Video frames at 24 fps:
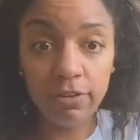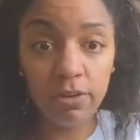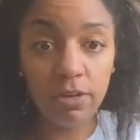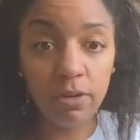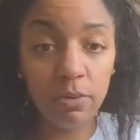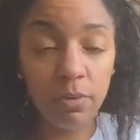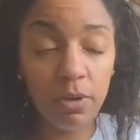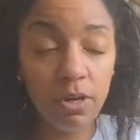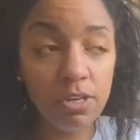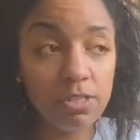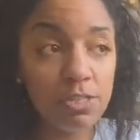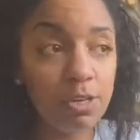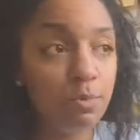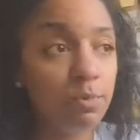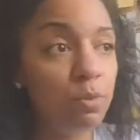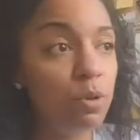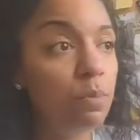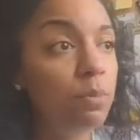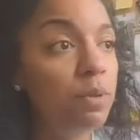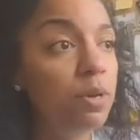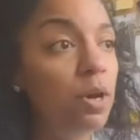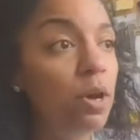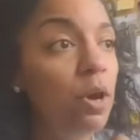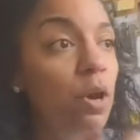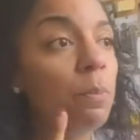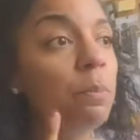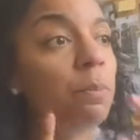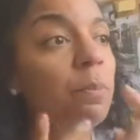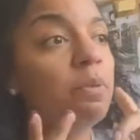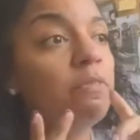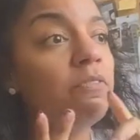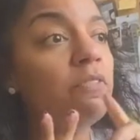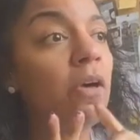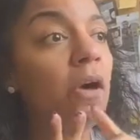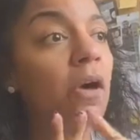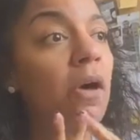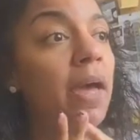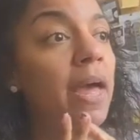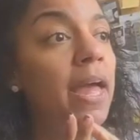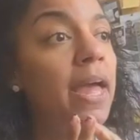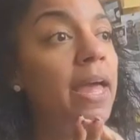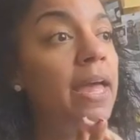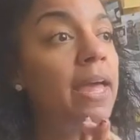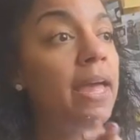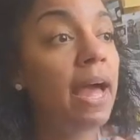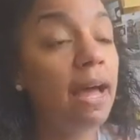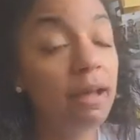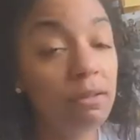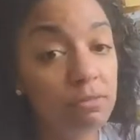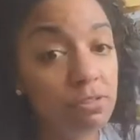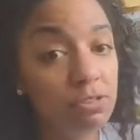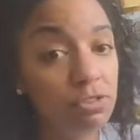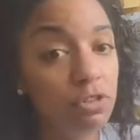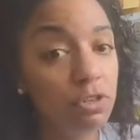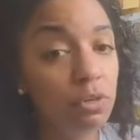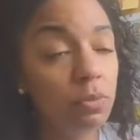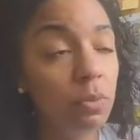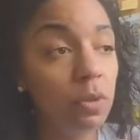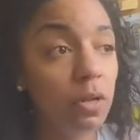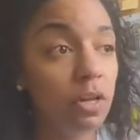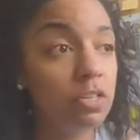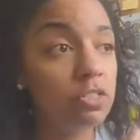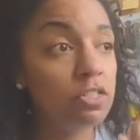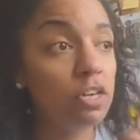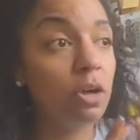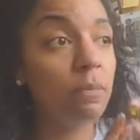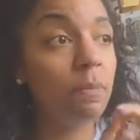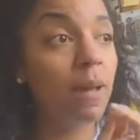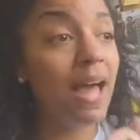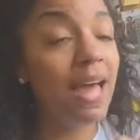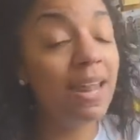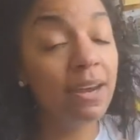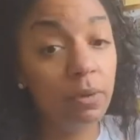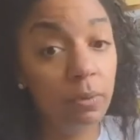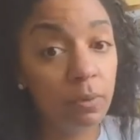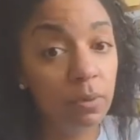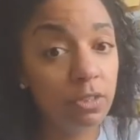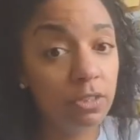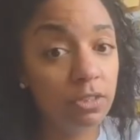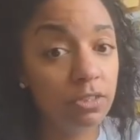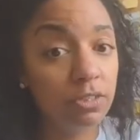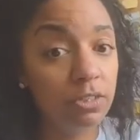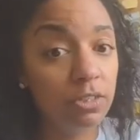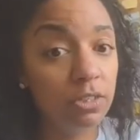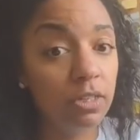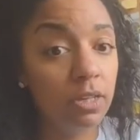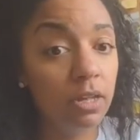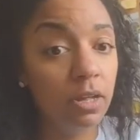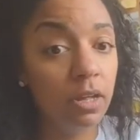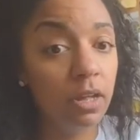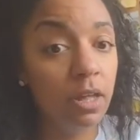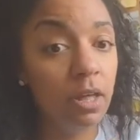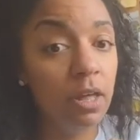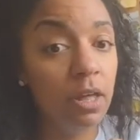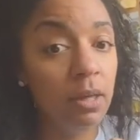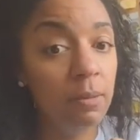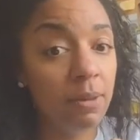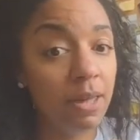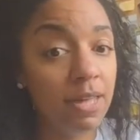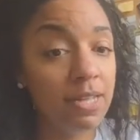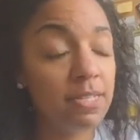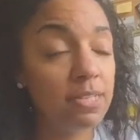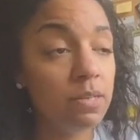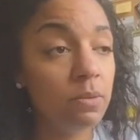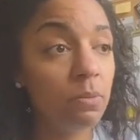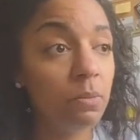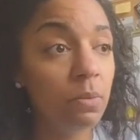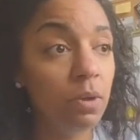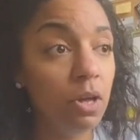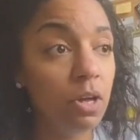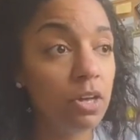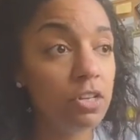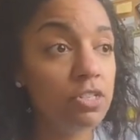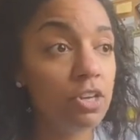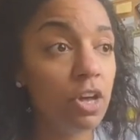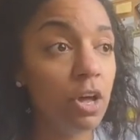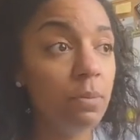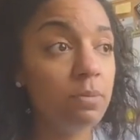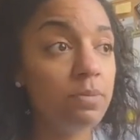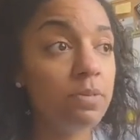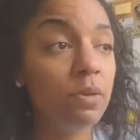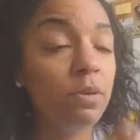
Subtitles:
drawing workshop coming up. We've got a how to draw workshop and a watercolour painting workshop.